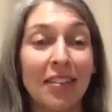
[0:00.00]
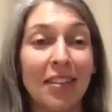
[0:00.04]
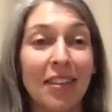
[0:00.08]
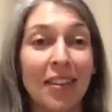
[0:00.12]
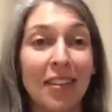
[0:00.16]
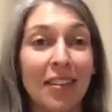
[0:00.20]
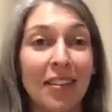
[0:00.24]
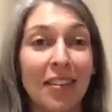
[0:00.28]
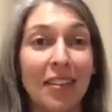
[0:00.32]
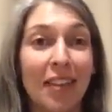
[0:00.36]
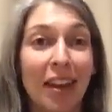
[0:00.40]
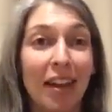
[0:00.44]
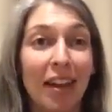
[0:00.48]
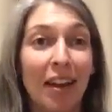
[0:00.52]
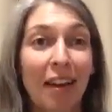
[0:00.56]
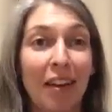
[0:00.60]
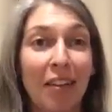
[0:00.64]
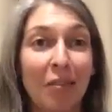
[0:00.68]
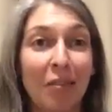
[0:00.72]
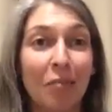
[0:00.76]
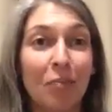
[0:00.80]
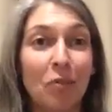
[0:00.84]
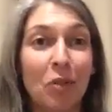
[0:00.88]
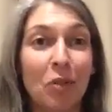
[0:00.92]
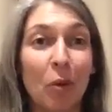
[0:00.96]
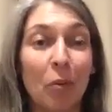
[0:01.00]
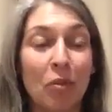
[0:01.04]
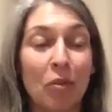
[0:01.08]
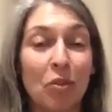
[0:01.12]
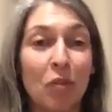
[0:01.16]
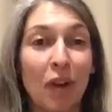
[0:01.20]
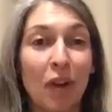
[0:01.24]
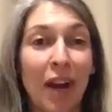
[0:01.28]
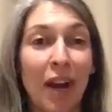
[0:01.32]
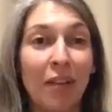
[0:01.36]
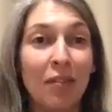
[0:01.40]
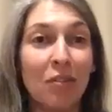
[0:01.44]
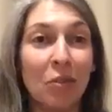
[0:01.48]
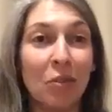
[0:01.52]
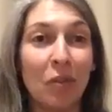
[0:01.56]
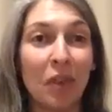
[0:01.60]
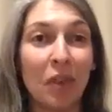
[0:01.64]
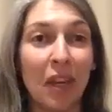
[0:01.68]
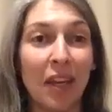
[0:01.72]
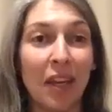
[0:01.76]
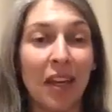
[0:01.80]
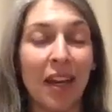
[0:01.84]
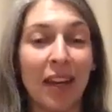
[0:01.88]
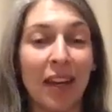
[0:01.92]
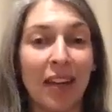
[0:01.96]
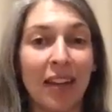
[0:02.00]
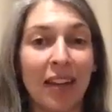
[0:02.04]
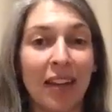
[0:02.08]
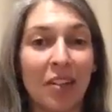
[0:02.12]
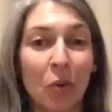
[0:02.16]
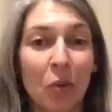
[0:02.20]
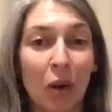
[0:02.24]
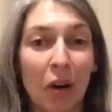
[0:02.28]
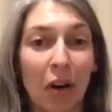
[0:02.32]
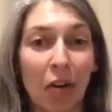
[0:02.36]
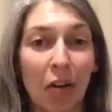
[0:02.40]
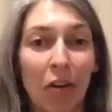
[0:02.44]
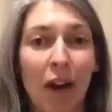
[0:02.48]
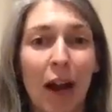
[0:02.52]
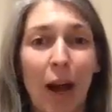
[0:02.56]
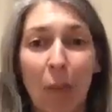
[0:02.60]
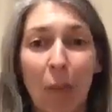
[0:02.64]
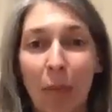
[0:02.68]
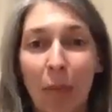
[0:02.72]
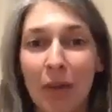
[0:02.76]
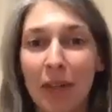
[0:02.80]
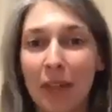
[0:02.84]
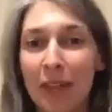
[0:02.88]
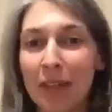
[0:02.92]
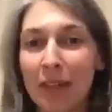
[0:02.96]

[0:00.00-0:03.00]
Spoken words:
that they don't survive, so they can't get to our crop.